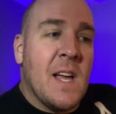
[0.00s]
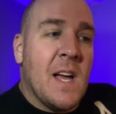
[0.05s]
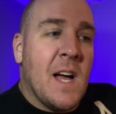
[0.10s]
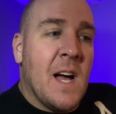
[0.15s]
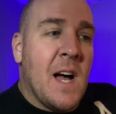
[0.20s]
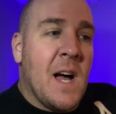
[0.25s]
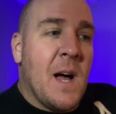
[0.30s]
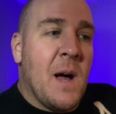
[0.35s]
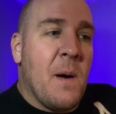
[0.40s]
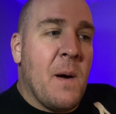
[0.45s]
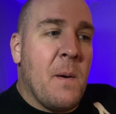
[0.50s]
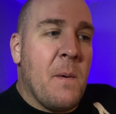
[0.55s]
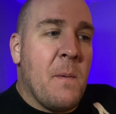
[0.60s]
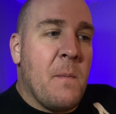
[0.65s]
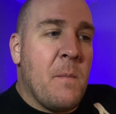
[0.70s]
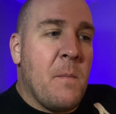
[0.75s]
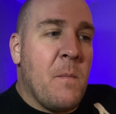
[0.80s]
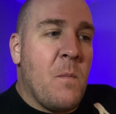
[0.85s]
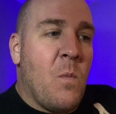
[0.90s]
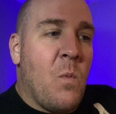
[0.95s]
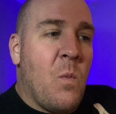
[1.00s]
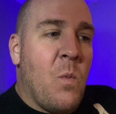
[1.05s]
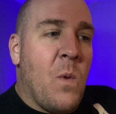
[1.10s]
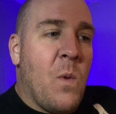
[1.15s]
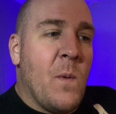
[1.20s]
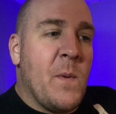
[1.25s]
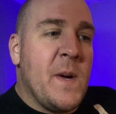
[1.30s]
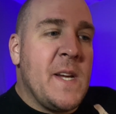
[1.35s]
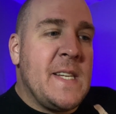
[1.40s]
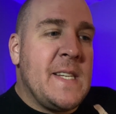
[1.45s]
Uh,
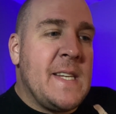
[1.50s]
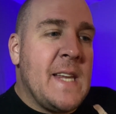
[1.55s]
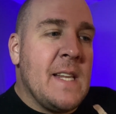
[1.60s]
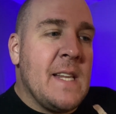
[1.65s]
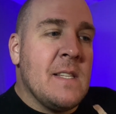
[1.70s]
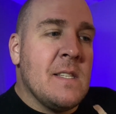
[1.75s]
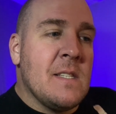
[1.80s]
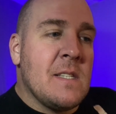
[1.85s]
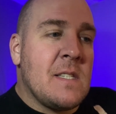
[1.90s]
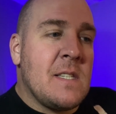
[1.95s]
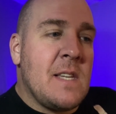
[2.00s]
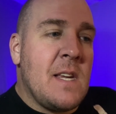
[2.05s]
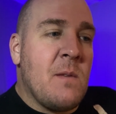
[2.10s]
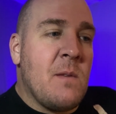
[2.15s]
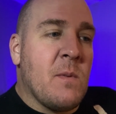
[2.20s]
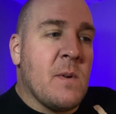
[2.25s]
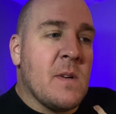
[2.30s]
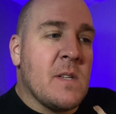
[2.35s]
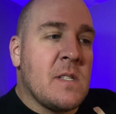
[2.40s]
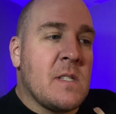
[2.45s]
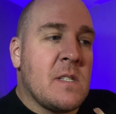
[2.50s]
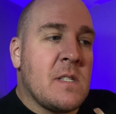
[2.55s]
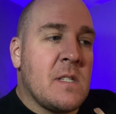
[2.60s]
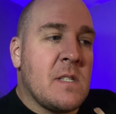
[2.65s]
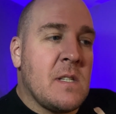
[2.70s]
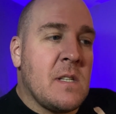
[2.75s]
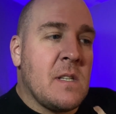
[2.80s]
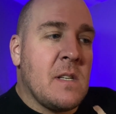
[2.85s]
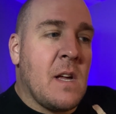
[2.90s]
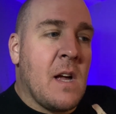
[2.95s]
what we didn't see
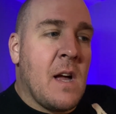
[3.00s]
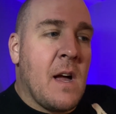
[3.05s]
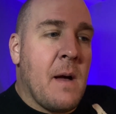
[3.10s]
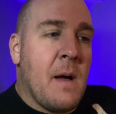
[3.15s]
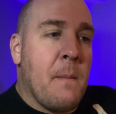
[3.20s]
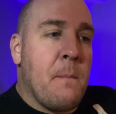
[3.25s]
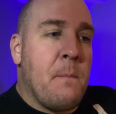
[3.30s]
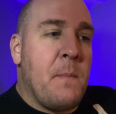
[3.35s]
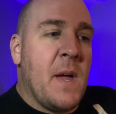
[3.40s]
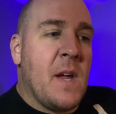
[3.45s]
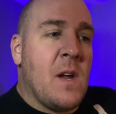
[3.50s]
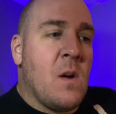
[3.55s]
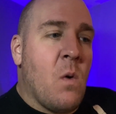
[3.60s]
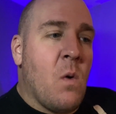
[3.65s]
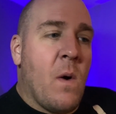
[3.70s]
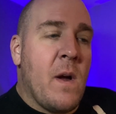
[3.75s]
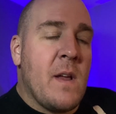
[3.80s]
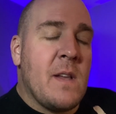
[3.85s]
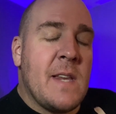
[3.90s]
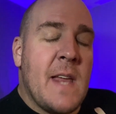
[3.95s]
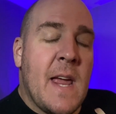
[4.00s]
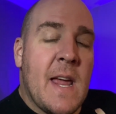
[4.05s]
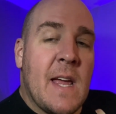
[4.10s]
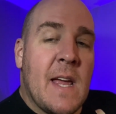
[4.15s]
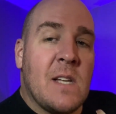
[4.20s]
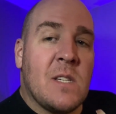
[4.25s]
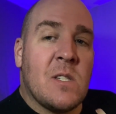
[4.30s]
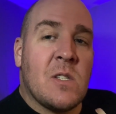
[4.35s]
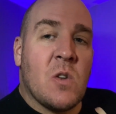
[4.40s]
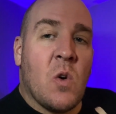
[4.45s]
was uh, Bitcoin
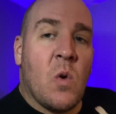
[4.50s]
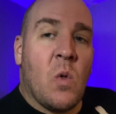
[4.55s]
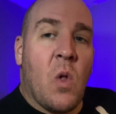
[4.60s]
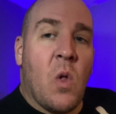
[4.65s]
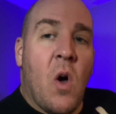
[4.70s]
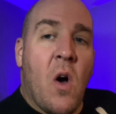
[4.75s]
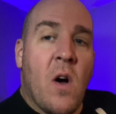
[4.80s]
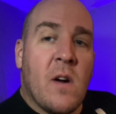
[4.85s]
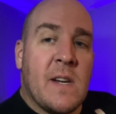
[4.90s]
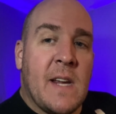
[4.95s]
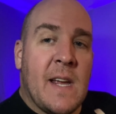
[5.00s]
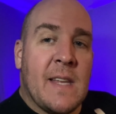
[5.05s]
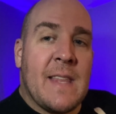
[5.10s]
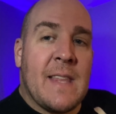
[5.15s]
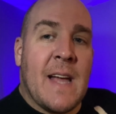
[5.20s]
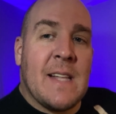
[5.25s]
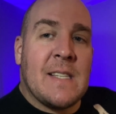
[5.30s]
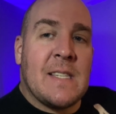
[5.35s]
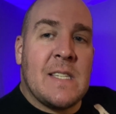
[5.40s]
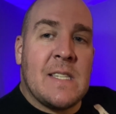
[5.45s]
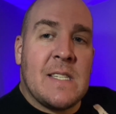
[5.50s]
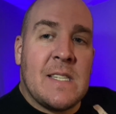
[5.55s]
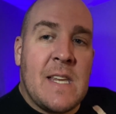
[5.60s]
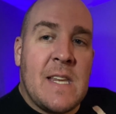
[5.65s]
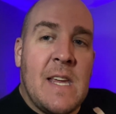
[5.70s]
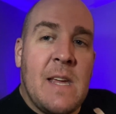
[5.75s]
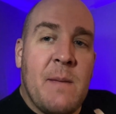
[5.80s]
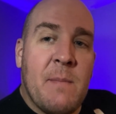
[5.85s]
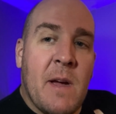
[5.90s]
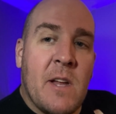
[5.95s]
taking so long to get that
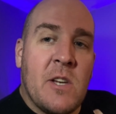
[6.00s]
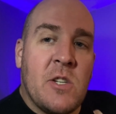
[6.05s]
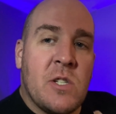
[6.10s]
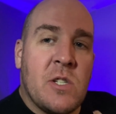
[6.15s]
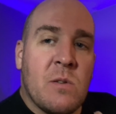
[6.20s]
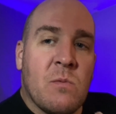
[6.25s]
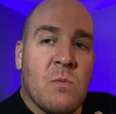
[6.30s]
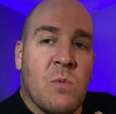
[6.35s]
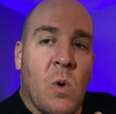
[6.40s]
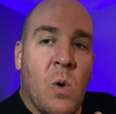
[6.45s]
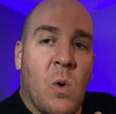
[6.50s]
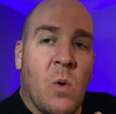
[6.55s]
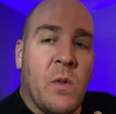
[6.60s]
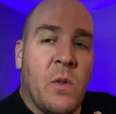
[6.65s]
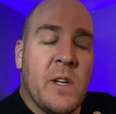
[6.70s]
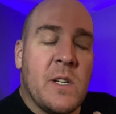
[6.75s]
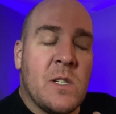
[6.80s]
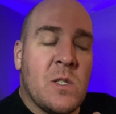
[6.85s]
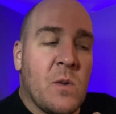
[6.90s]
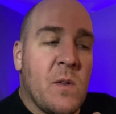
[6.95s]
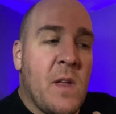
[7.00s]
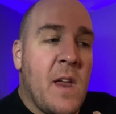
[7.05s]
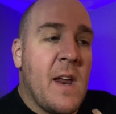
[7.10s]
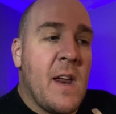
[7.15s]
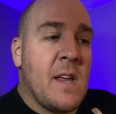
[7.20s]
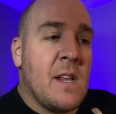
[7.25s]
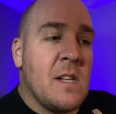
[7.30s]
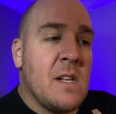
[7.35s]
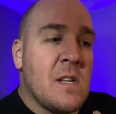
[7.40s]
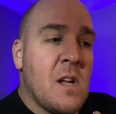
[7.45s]
steam engine rolling so that
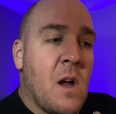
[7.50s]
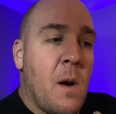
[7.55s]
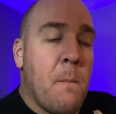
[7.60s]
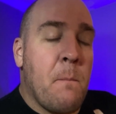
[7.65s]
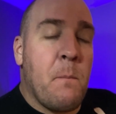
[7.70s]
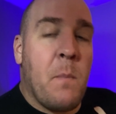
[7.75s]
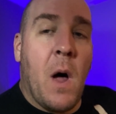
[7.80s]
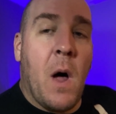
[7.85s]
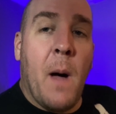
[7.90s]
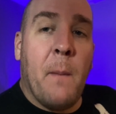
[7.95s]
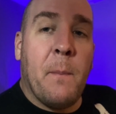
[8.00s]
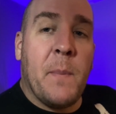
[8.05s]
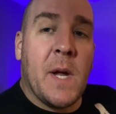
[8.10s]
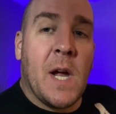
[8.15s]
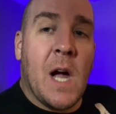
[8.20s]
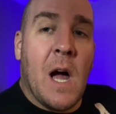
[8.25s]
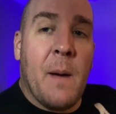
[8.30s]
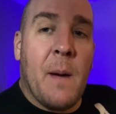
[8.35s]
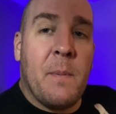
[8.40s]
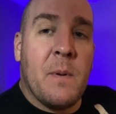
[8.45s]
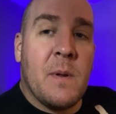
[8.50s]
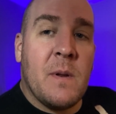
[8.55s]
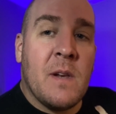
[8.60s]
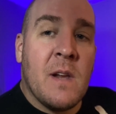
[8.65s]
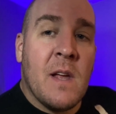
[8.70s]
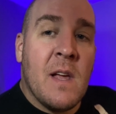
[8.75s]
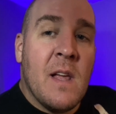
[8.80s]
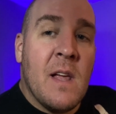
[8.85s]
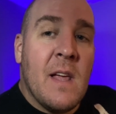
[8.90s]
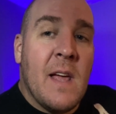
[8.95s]
it can start pumping up and,
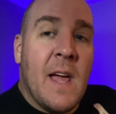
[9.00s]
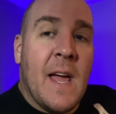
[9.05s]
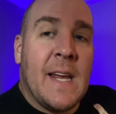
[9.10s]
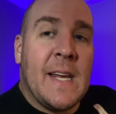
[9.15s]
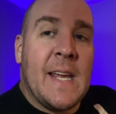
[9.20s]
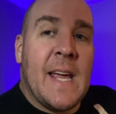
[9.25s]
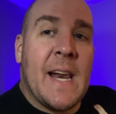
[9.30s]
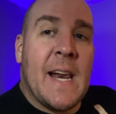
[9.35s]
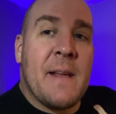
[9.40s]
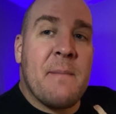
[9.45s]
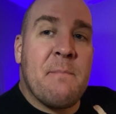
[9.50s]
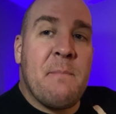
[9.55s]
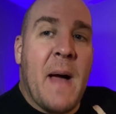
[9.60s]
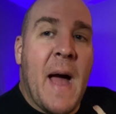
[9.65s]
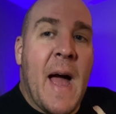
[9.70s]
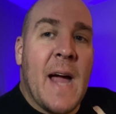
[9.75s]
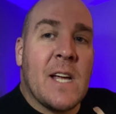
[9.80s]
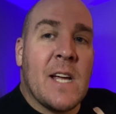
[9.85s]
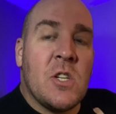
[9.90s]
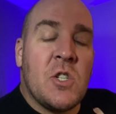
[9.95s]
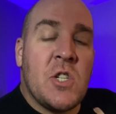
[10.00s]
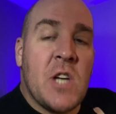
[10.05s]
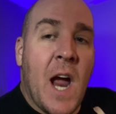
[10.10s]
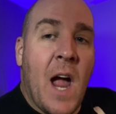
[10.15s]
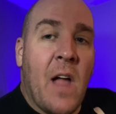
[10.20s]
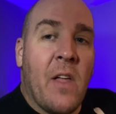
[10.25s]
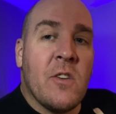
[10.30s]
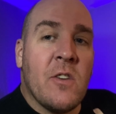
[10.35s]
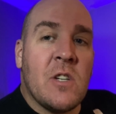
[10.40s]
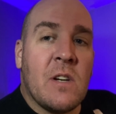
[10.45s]
and getting back and
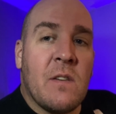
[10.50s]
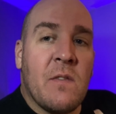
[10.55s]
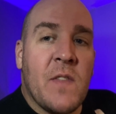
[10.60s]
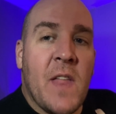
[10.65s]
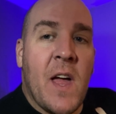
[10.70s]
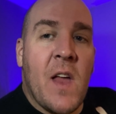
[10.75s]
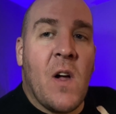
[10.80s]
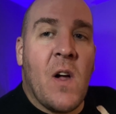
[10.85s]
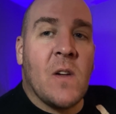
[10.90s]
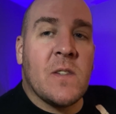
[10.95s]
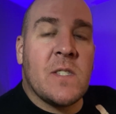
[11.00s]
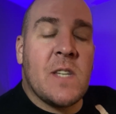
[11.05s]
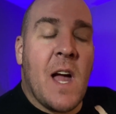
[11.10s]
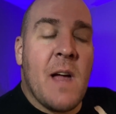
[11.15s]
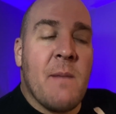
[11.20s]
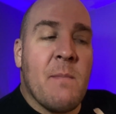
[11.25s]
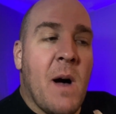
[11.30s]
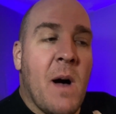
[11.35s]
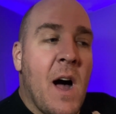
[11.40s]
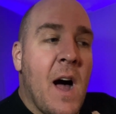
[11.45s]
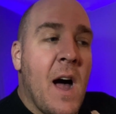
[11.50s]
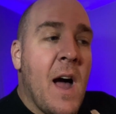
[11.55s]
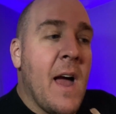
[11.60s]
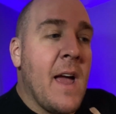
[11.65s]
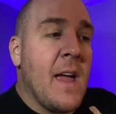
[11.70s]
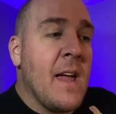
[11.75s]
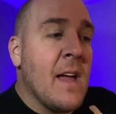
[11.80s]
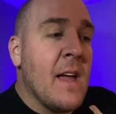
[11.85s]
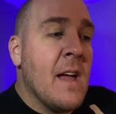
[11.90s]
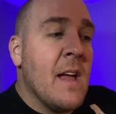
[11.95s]
challenging for that all time
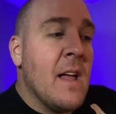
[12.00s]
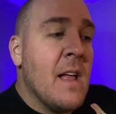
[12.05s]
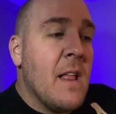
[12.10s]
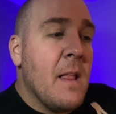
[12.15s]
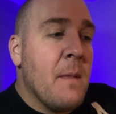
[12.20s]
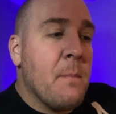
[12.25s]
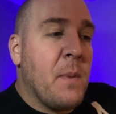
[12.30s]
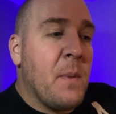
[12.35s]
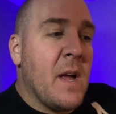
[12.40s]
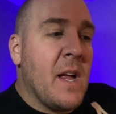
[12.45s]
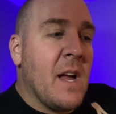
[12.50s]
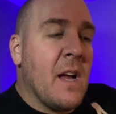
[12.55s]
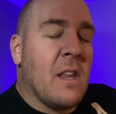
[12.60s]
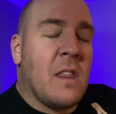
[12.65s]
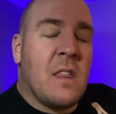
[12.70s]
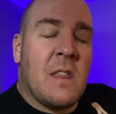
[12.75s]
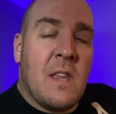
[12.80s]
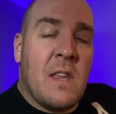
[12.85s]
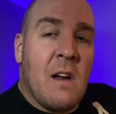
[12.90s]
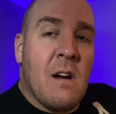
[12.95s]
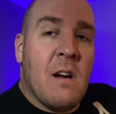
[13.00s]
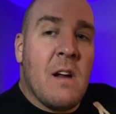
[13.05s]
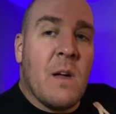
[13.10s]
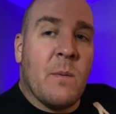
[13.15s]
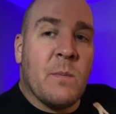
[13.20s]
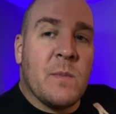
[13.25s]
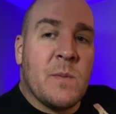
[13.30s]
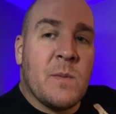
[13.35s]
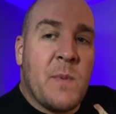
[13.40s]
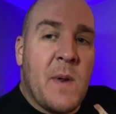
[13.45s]
high. But
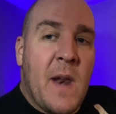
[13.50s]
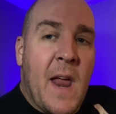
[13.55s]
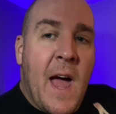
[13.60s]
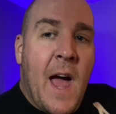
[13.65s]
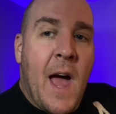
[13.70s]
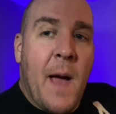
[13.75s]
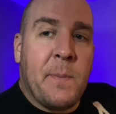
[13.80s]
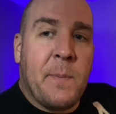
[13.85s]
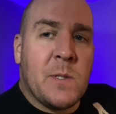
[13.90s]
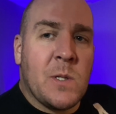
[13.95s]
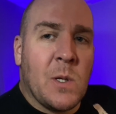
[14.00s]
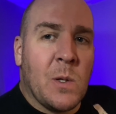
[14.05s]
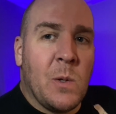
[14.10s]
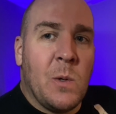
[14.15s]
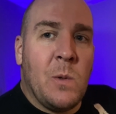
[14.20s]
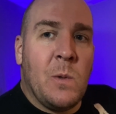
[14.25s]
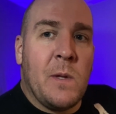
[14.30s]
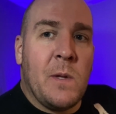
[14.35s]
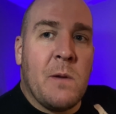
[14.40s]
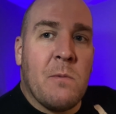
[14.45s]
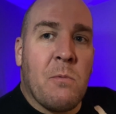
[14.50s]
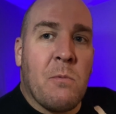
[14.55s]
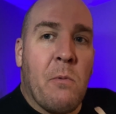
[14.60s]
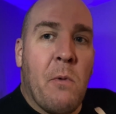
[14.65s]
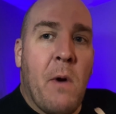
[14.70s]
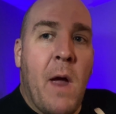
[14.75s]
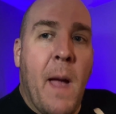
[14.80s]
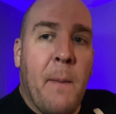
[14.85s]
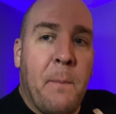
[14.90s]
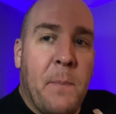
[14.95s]
Ethereum has been absolutely
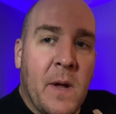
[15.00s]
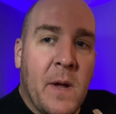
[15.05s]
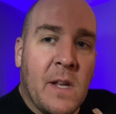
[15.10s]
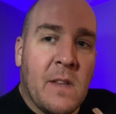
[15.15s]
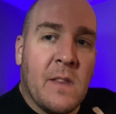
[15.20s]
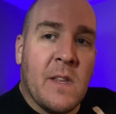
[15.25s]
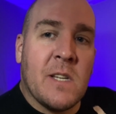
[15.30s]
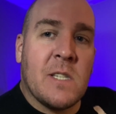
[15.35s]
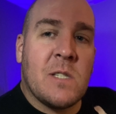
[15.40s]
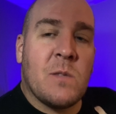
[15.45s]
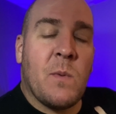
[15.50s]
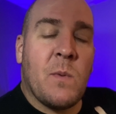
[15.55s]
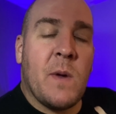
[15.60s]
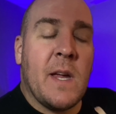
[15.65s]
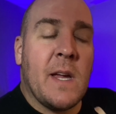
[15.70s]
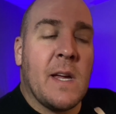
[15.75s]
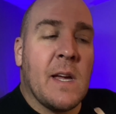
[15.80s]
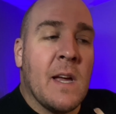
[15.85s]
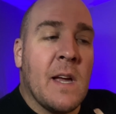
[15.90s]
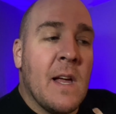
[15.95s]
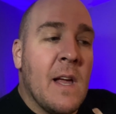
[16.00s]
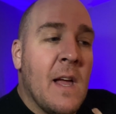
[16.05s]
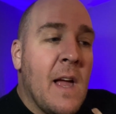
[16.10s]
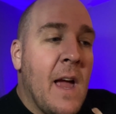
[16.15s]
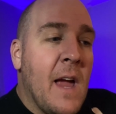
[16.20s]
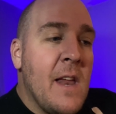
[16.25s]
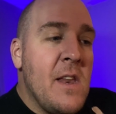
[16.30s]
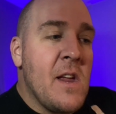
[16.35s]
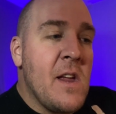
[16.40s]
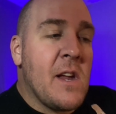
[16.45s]
ripping this week.
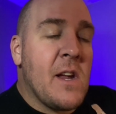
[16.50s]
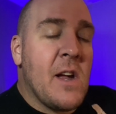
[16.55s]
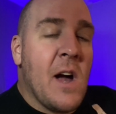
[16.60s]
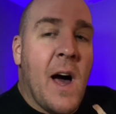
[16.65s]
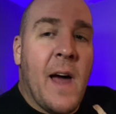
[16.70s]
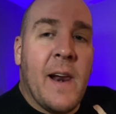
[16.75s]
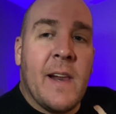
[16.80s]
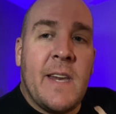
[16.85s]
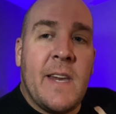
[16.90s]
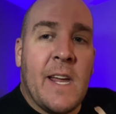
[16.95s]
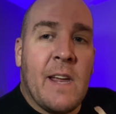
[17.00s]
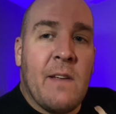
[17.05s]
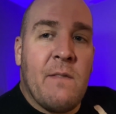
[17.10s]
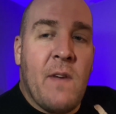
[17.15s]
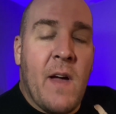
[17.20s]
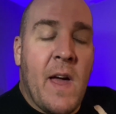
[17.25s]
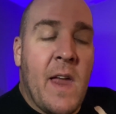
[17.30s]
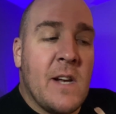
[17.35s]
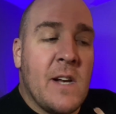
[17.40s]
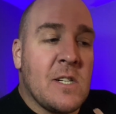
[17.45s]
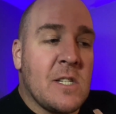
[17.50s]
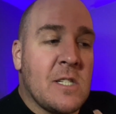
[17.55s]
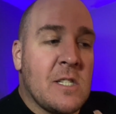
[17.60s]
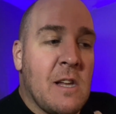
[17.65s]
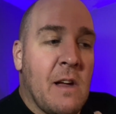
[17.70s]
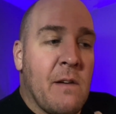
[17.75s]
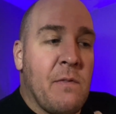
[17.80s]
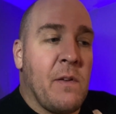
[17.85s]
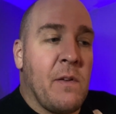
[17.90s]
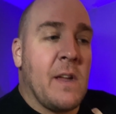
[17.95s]
And you got to take advantage of
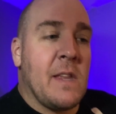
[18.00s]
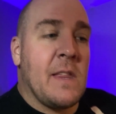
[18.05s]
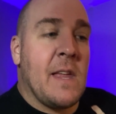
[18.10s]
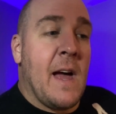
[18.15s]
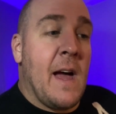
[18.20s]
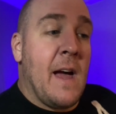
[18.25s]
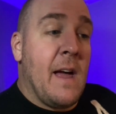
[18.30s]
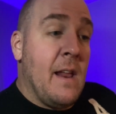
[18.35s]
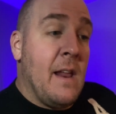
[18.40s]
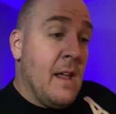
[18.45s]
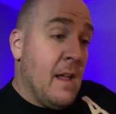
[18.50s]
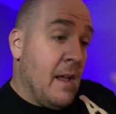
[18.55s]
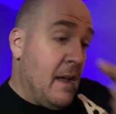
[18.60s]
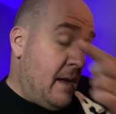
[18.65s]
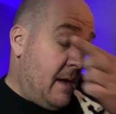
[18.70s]
stuff like that.